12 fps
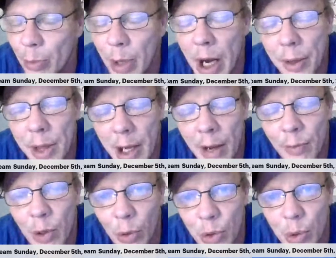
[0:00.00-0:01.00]
But I think I've
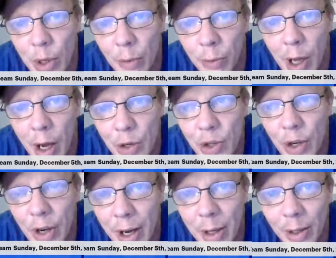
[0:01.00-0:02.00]
told you enough lies
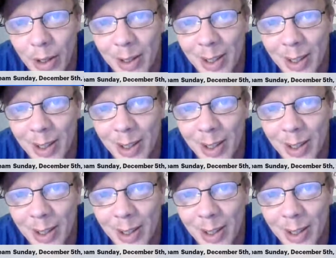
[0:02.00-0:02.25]
tonight.